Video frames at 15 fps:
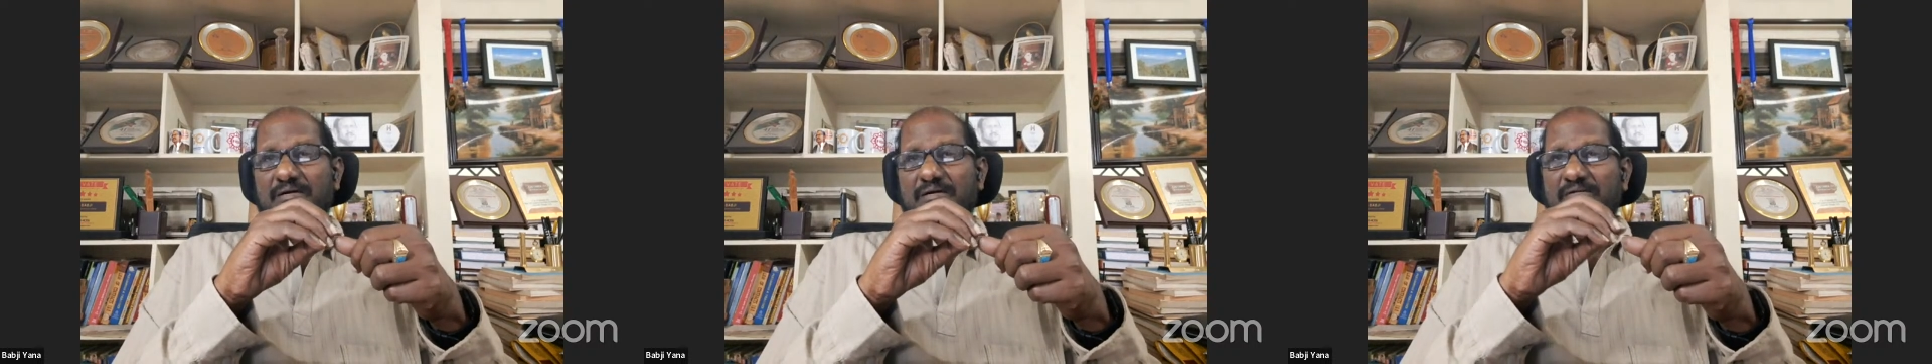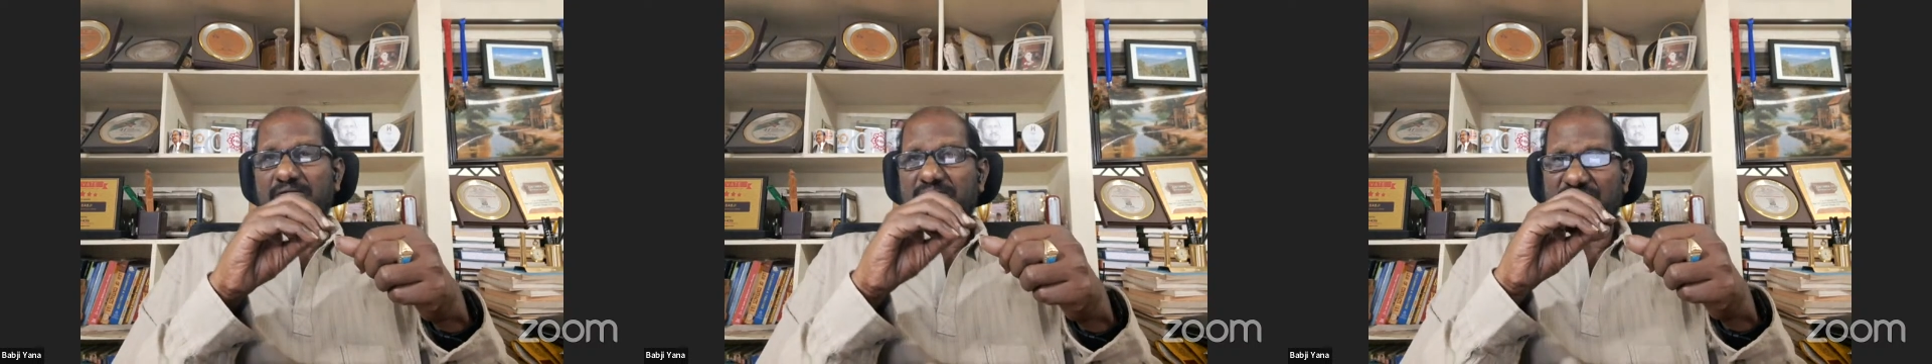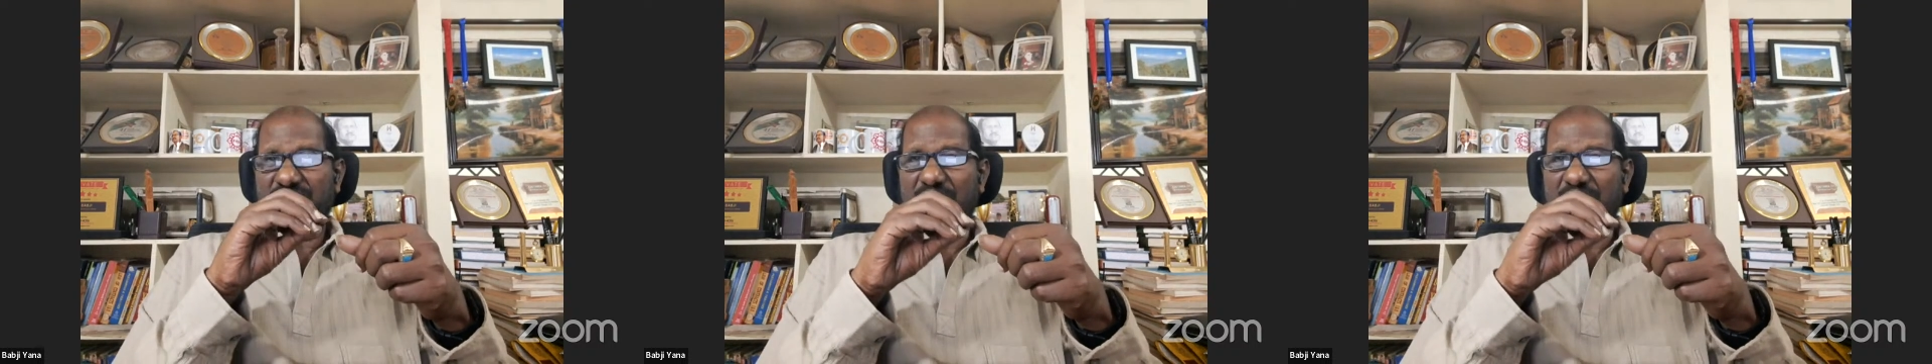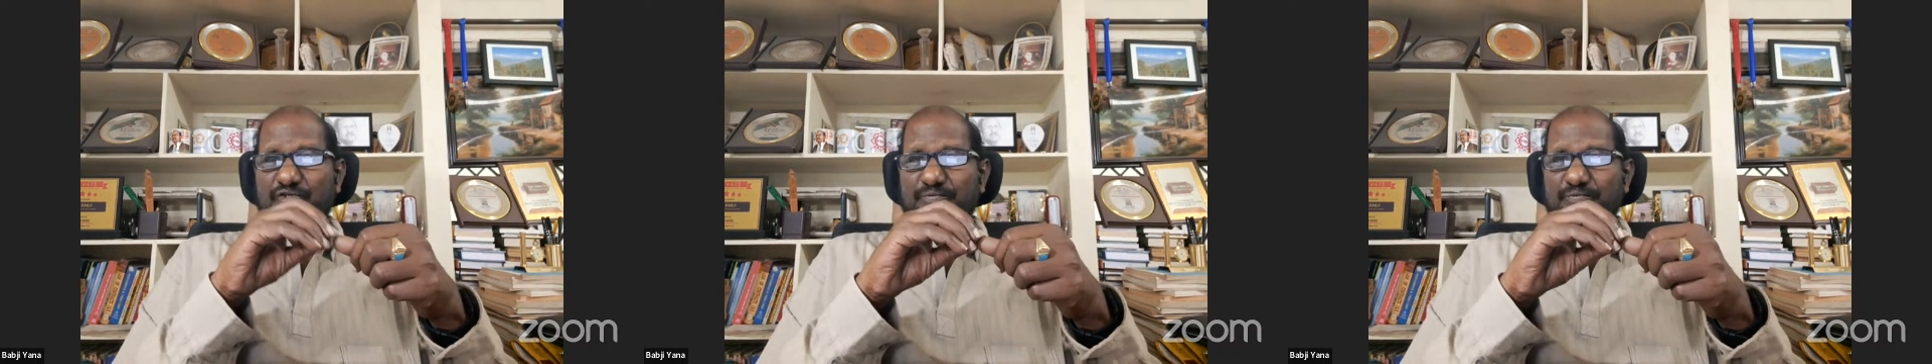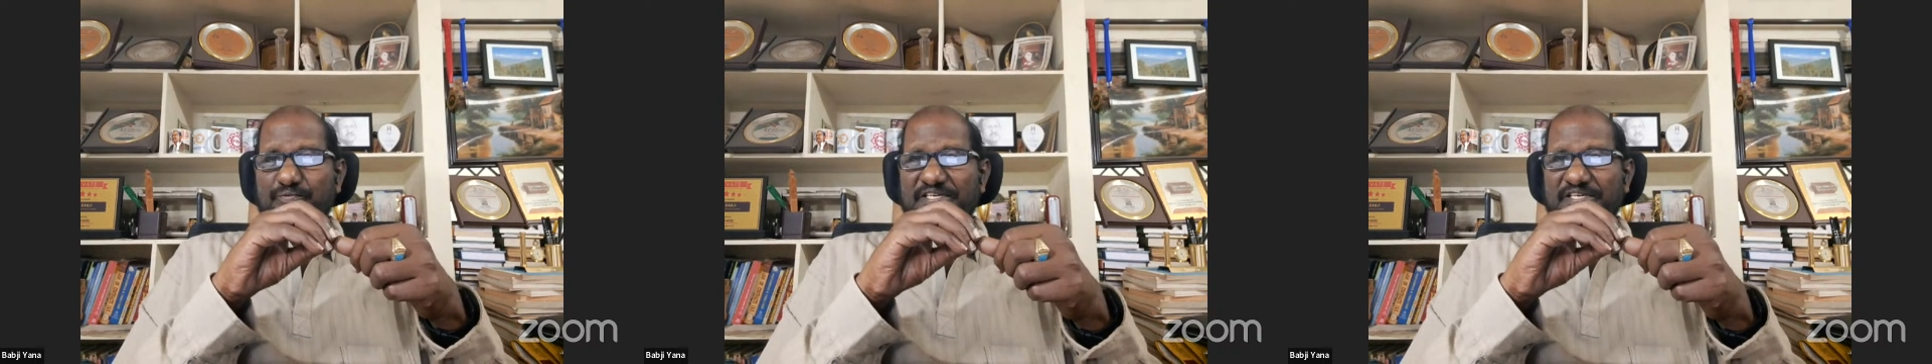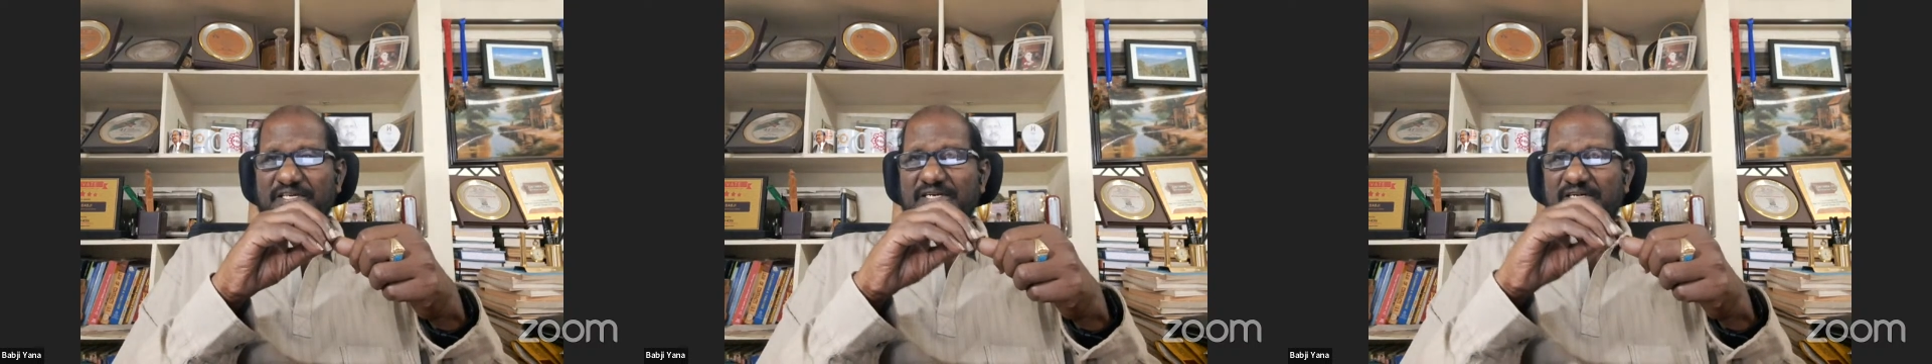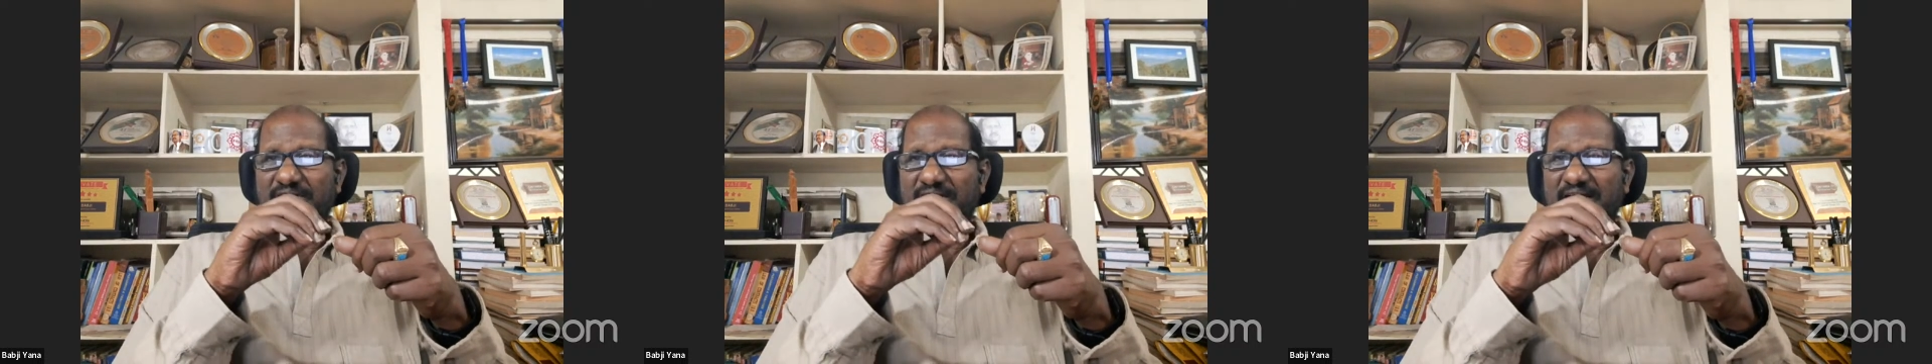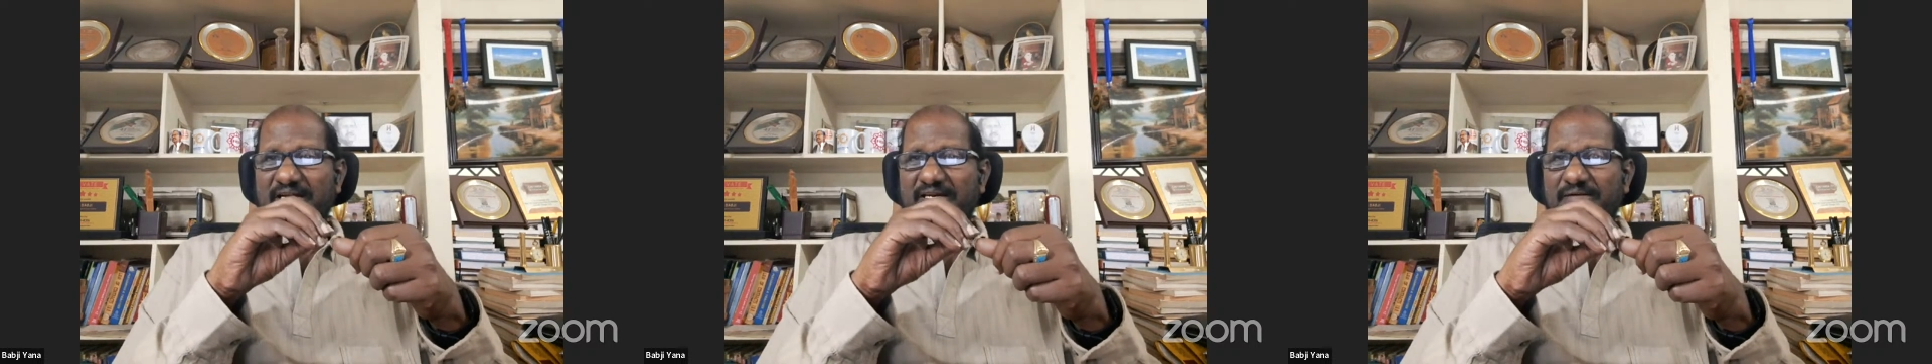this has to be
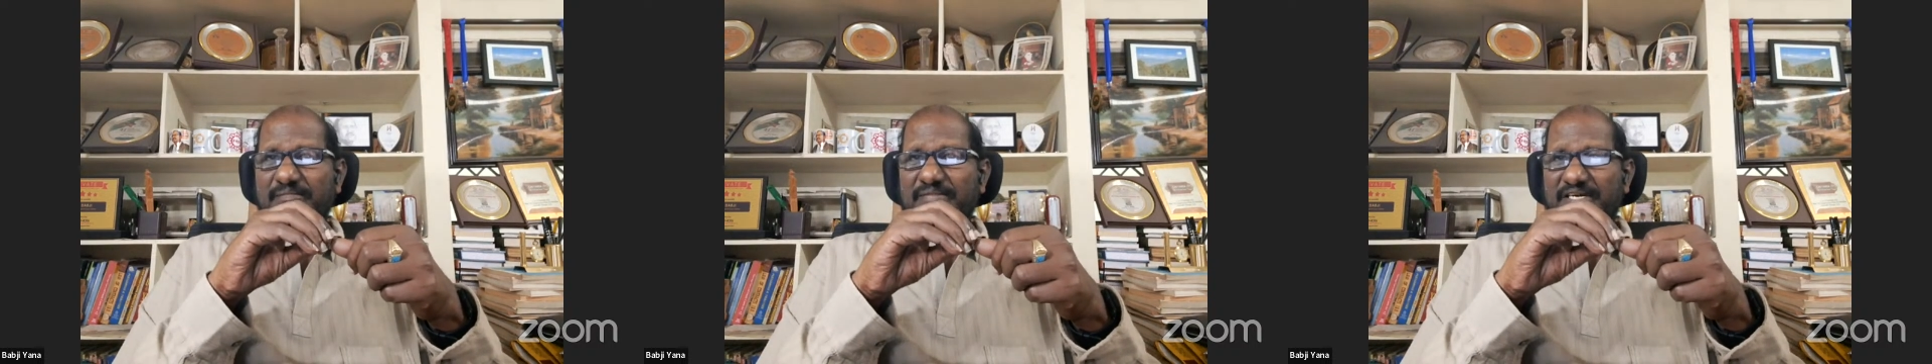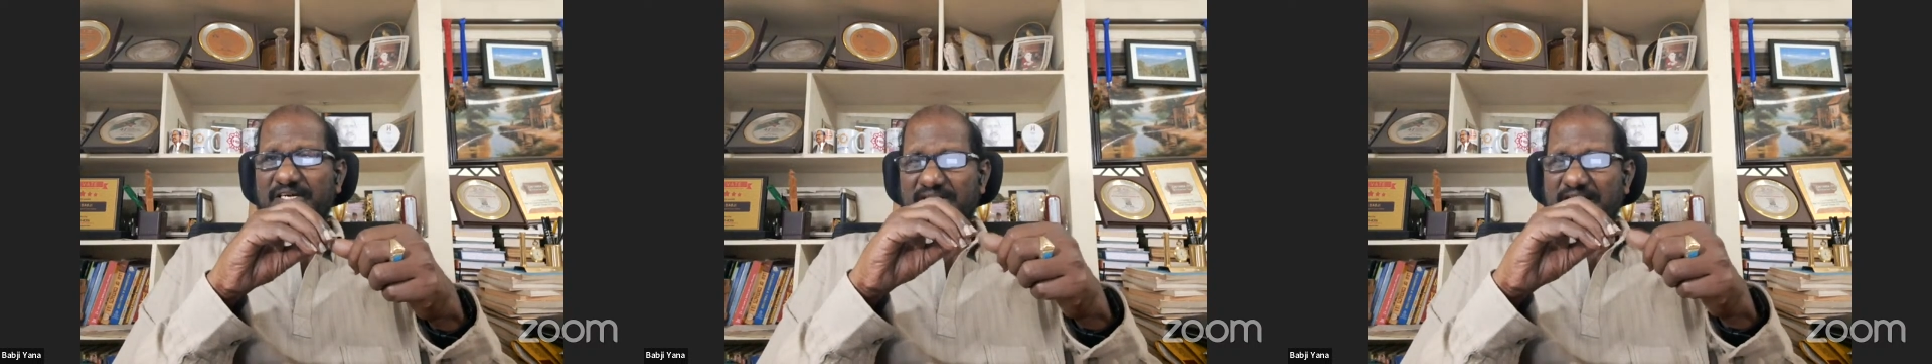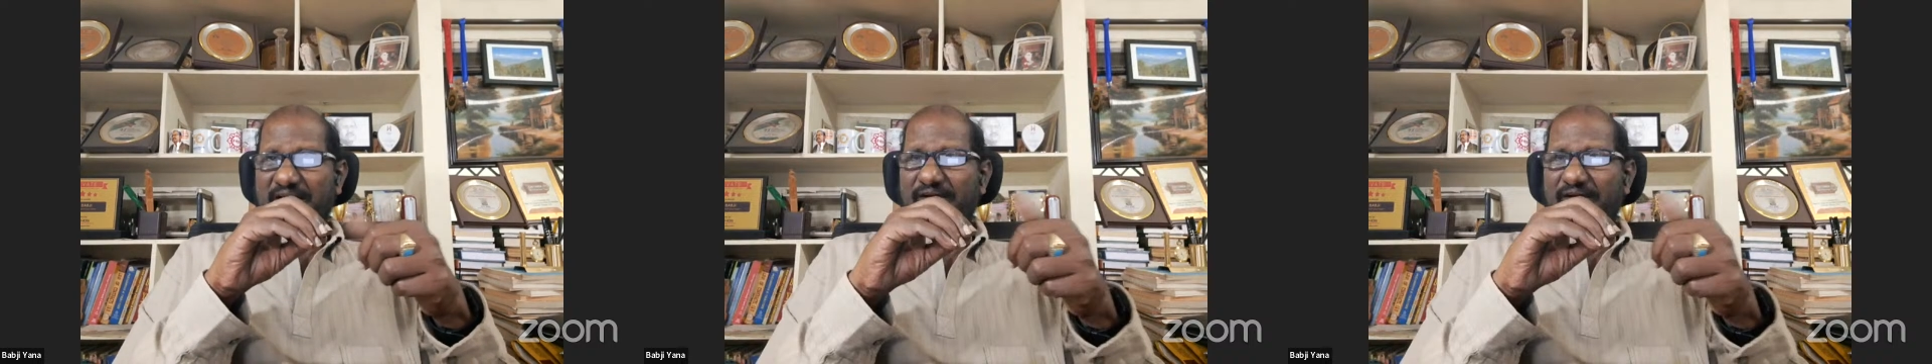done, but they